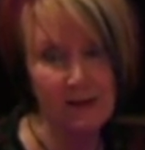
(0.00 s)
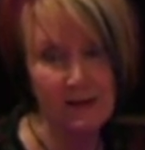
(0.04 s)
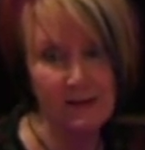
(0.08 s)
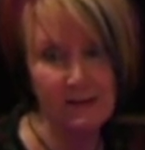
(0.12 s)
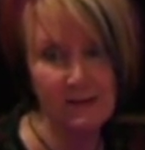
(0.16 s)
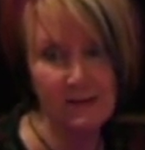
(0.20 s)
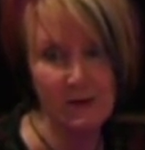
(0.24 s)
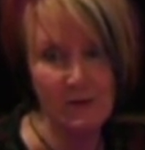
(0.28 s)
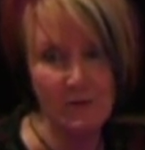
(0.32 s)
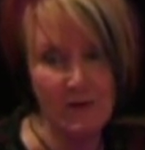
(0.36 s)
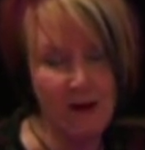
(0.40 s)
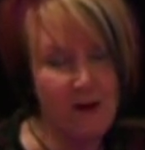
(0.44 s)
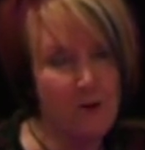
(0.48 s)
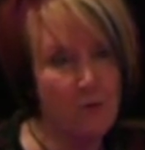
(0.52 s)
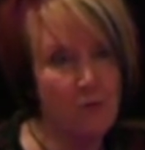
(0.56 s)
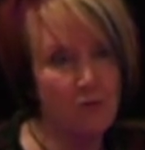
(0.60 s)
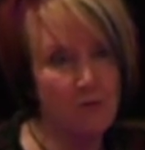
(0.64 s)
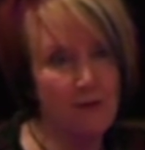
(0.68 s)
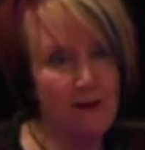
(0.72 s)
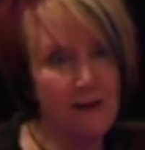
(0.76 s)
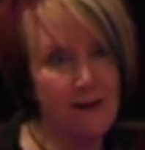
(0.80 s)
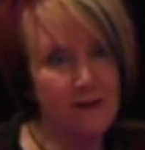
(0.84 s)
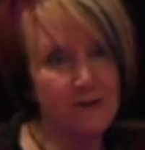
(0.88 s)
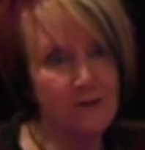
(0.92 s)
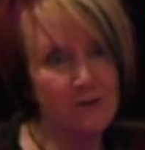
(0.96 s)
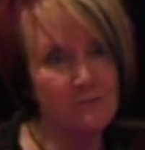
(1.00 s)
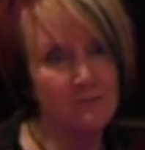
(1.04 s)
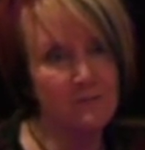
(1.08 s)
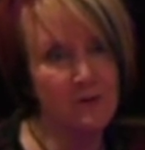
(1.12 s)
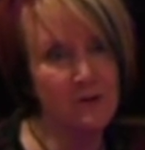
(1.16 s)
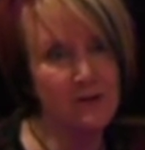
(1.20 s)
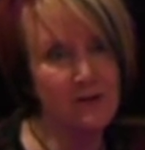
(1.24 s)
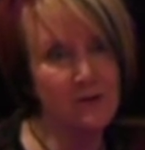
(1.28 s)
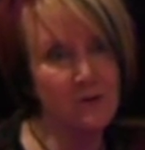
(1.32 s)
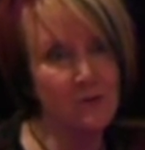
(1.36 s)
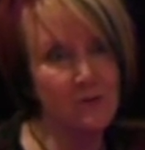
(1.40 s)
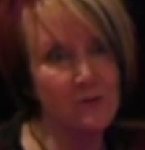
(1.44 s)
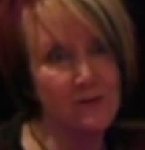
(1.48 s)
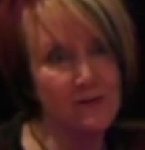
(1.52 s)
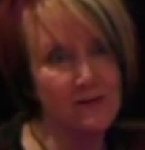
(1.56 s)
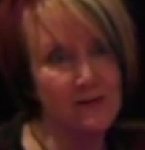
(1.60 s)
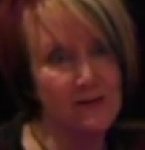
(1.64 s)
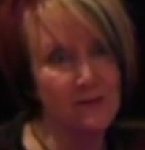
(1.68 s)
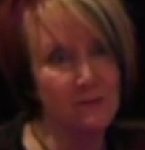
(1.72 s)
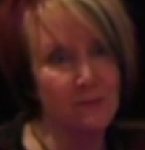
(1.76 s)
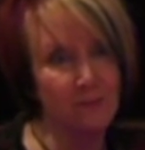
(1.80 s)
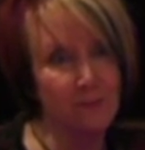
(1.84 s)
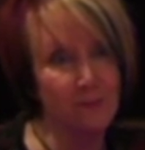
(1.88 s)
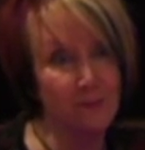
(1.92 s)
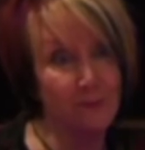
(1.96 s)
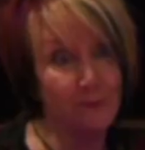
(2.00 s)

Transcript: So they all land on my doorstep.